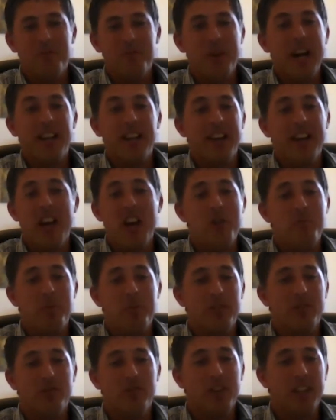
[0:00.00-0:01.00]
made it
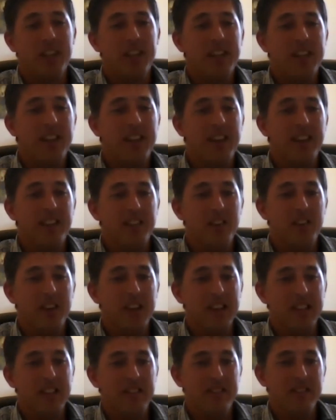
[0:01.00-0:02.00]
happen, really. And
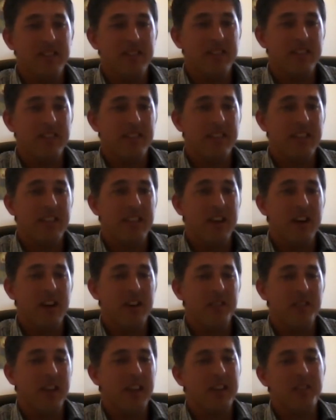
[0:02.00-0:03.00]

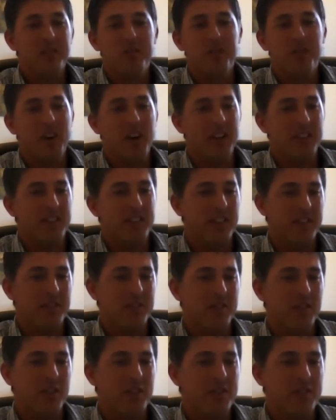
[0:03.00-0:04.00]
you can find
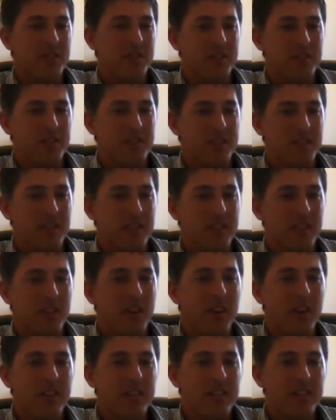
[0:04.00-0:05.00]
excuses to
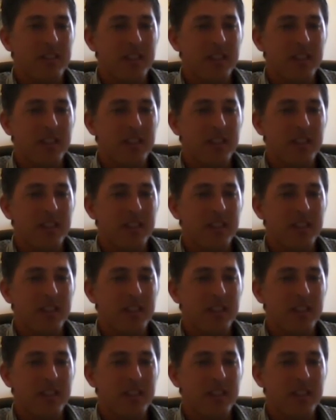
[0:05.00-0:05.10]
not